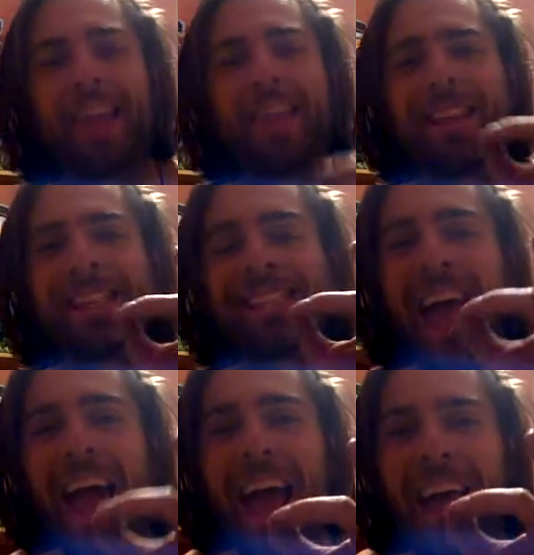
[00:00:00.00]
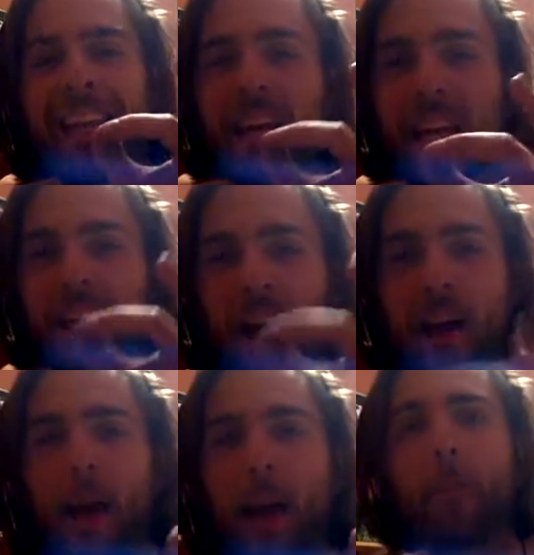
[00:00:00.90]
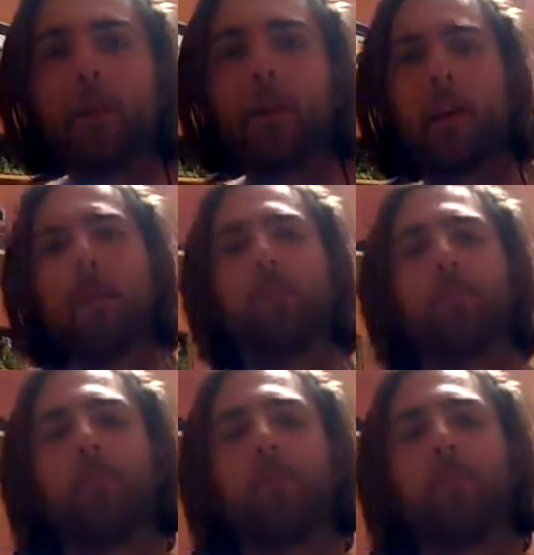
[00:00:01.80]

that this cannot happen again.